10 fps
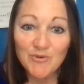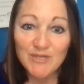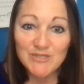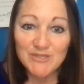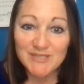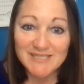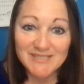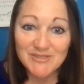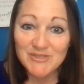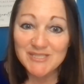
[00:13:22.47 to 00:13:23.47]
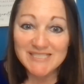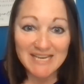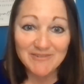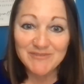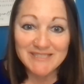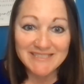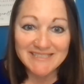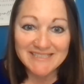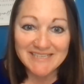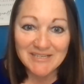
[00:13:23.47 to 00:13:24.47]
questions, is just safety and
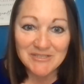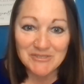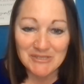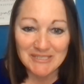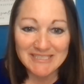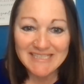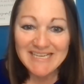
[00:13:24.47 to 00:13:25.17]
connection.